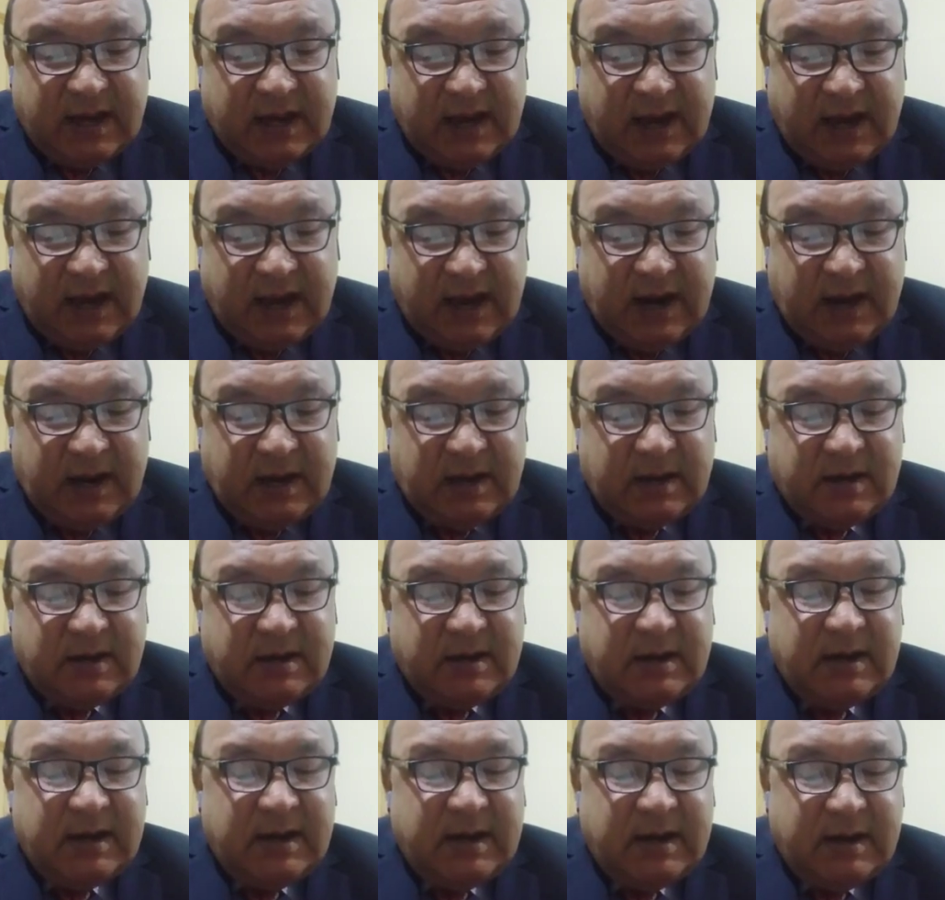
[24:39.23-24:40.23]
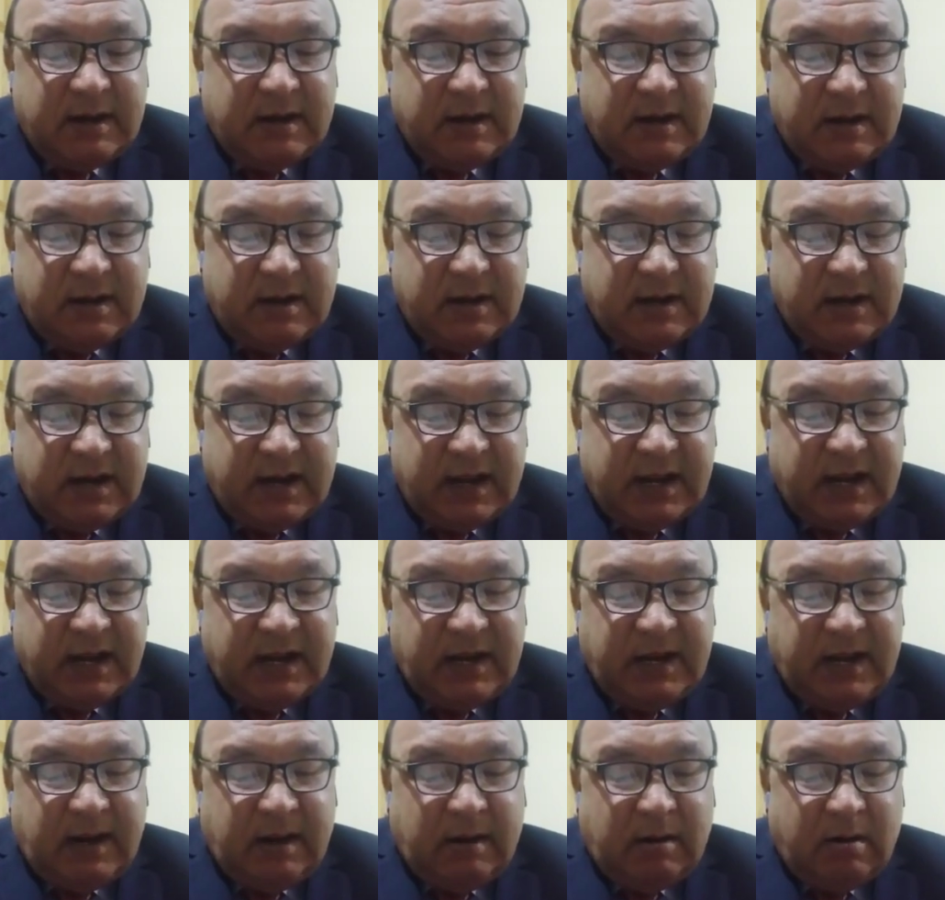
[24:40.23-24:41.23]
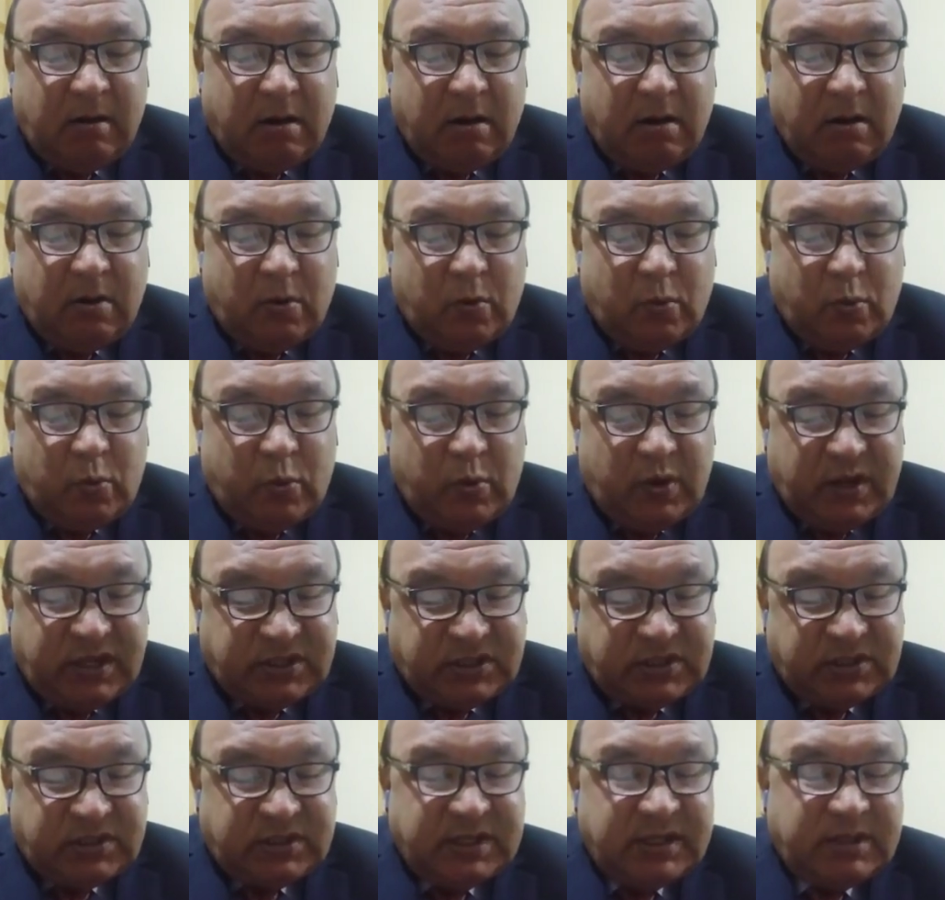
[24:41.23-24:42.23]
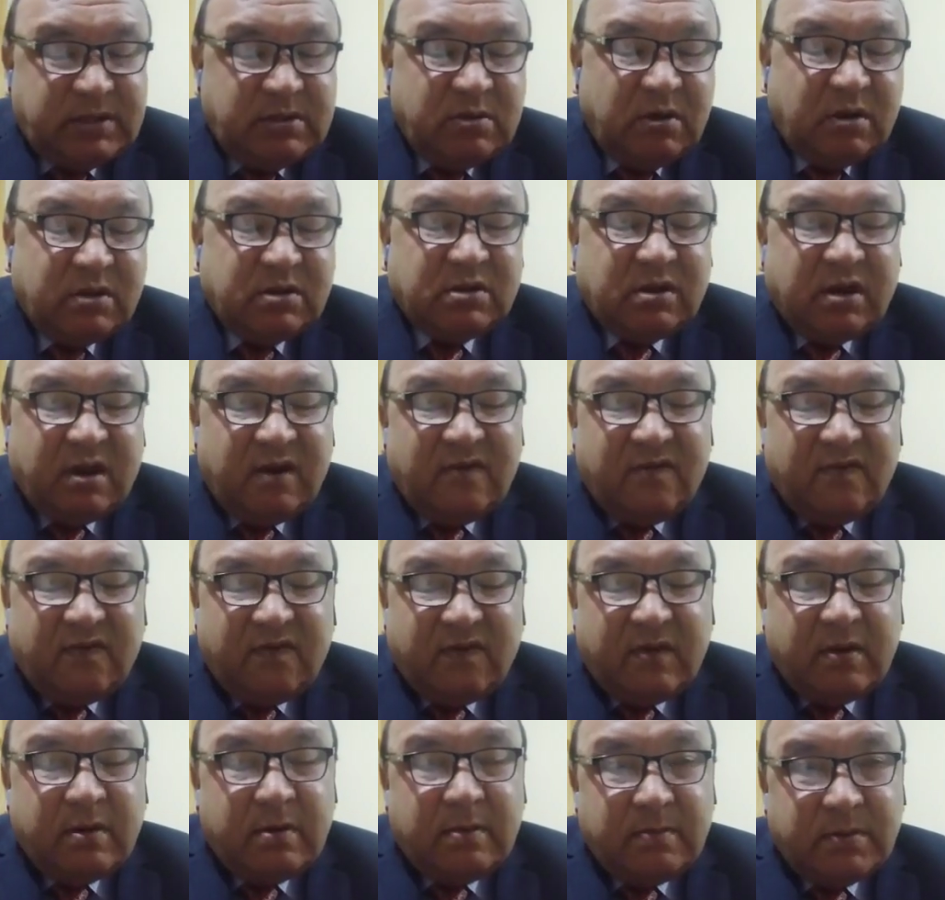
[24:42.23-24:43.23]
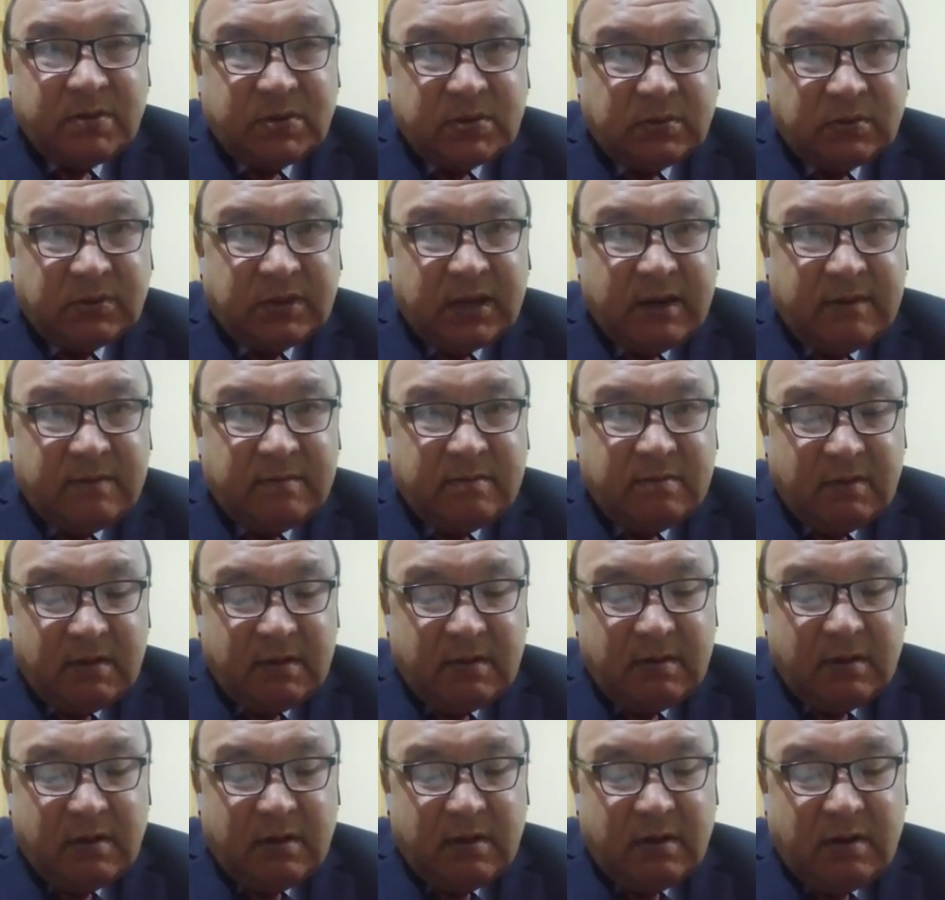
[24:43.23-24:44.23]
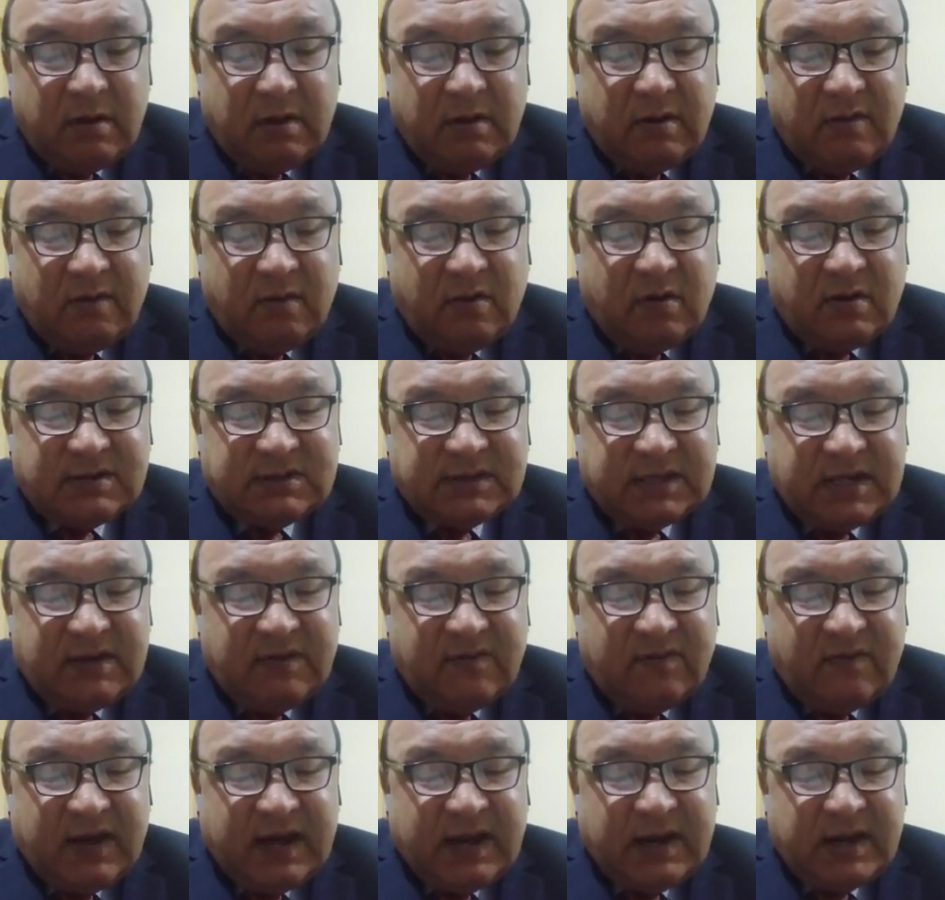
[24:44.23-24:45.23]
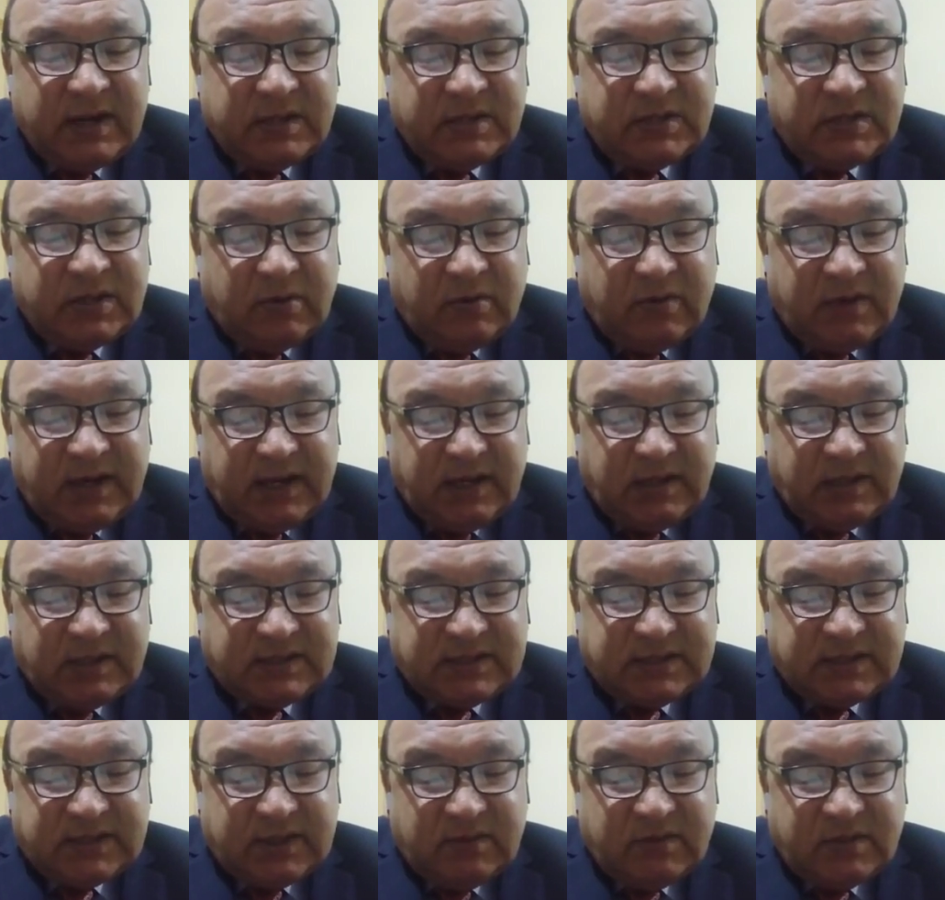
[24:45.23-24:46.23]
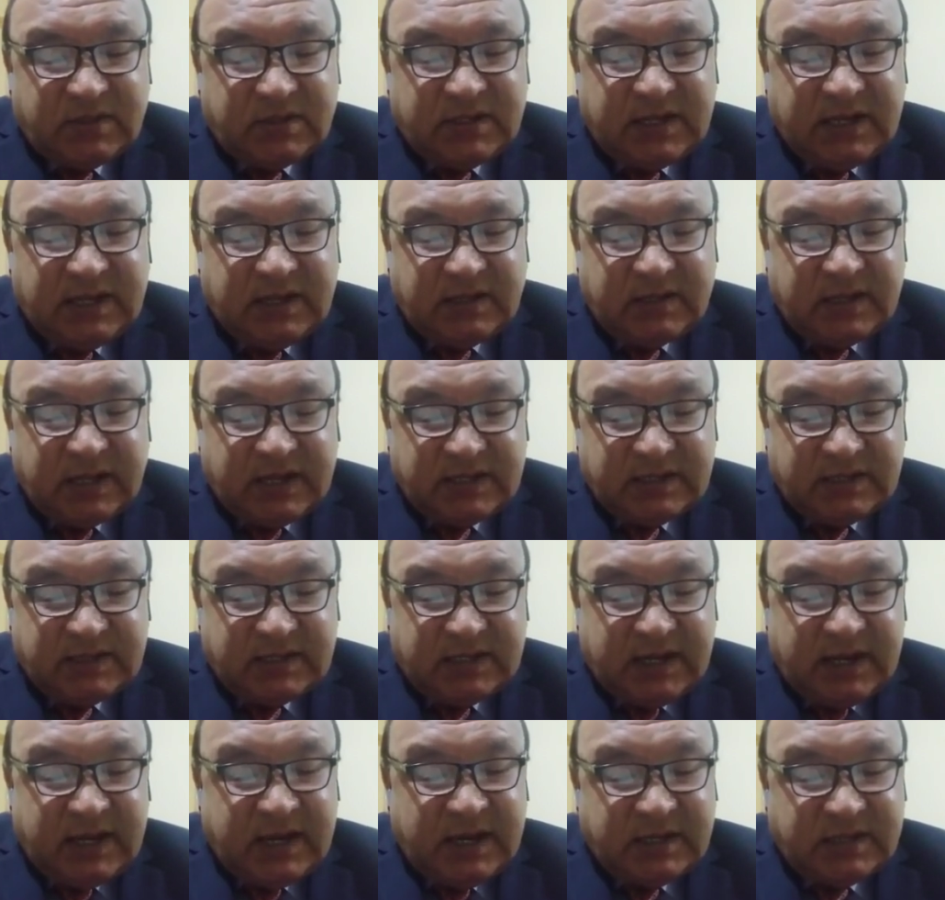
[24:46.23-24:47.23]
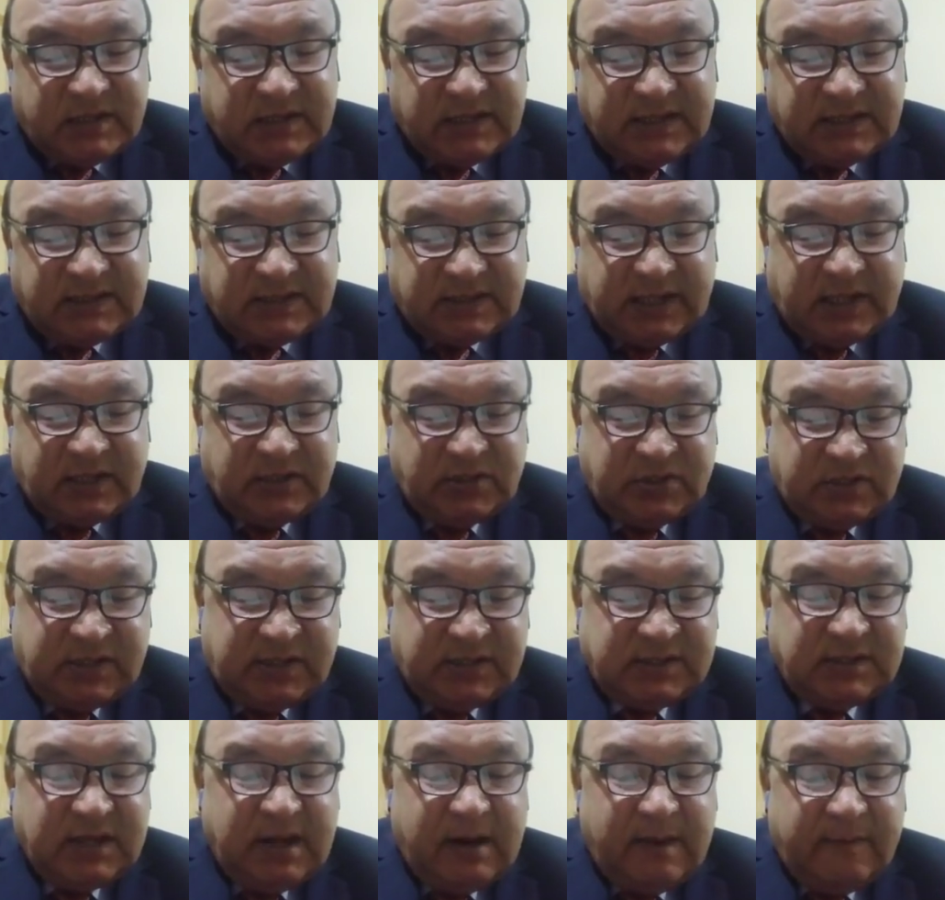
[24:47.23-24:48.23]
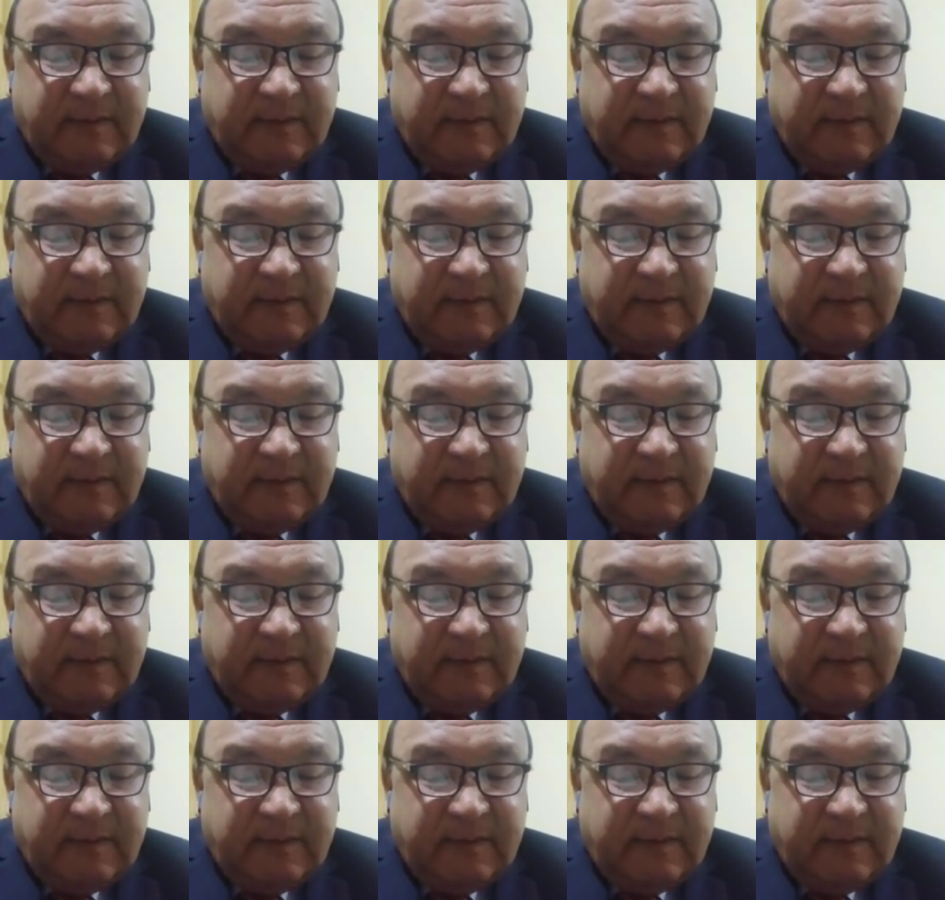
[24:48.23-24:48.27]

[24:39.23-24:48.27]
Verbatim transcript: and any law which did not conform to them was invalid. During the 17th and 18th centuries,